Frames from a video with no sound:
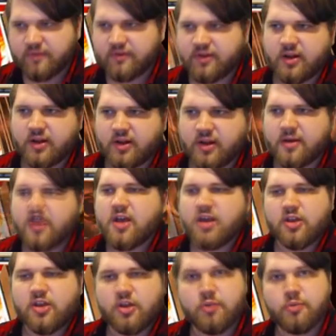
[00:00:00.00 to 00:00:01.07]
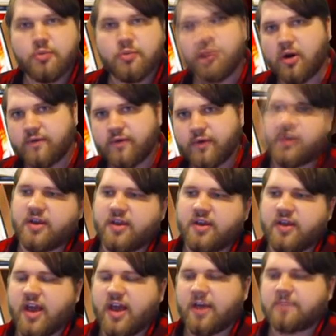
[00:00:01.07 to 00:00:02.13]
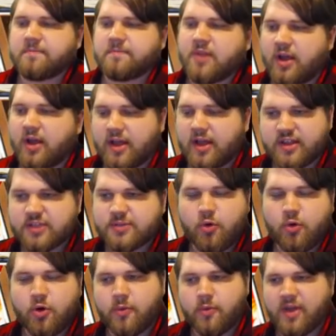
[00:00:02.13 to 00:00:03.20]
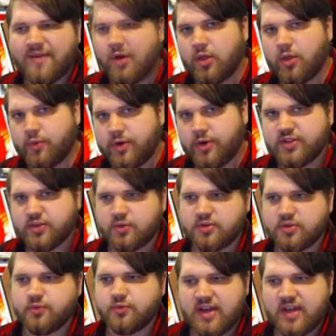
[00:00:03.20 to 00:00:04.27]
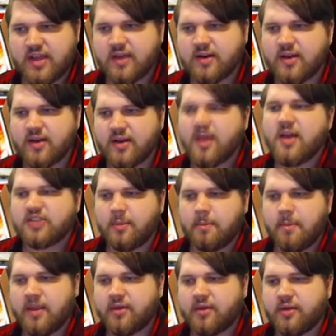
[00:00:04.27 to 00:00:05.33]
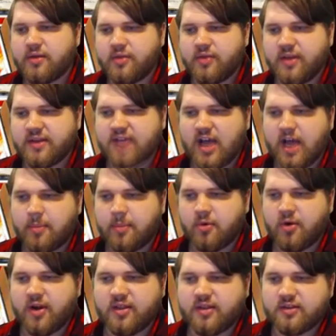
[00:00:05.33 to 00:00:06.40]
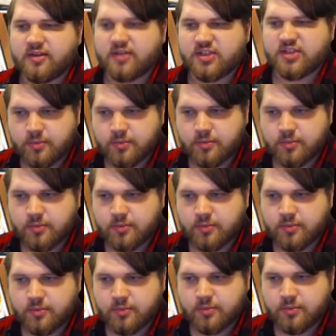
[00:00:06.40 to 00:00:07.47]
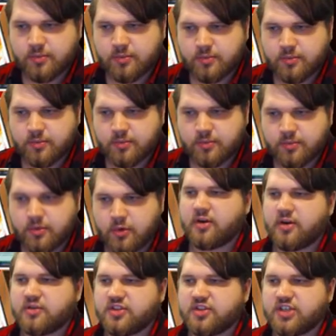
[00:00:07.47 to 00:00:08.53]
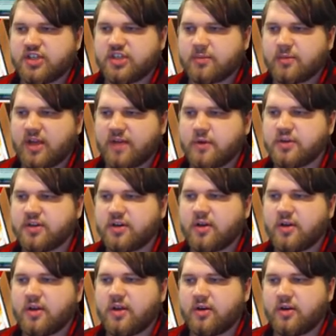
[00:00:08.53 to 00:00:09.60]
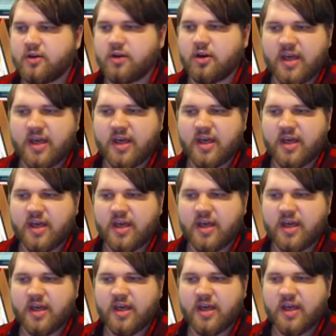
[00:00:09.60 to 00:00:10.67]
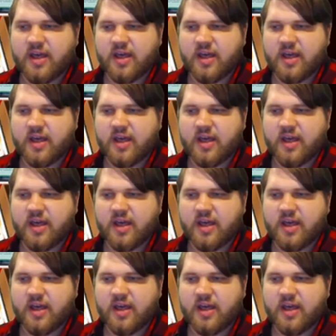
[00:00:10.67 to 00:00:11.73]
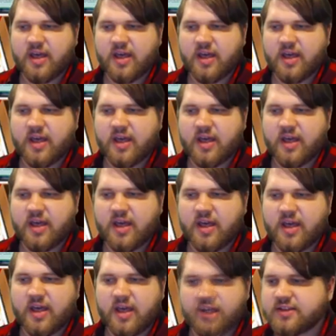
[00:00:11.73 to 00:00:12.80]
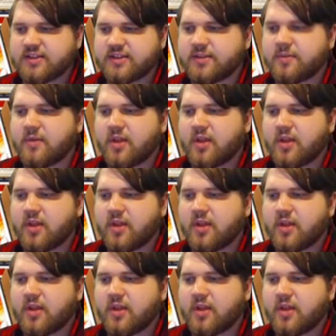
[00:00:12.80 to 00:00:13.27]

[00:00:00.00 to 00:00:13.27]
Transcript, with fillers: a vanilla. You burn for 3k at this point we have all the resources we need to make things operate smoothly. So what you're going to do is you're going to use Gem-Knight Fusion, you're going to banish the Obsidian from your grave to add Gem-Knight Fusion to hand,